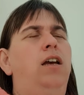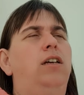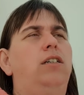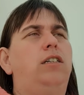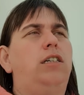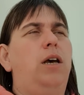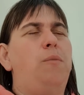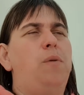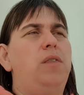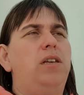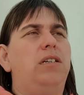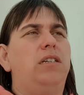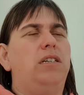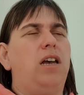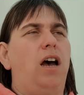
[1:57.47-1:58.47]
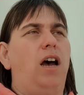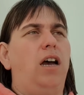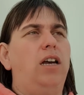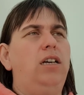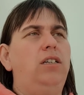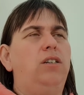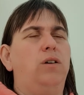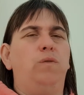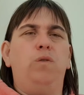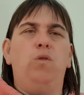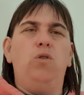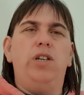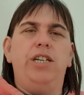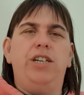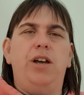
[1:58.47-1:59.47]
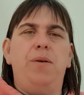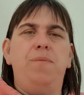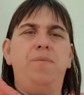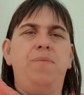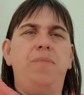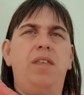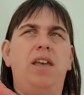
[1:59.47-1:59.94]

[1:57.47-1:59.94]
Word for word: some of the signs of autism,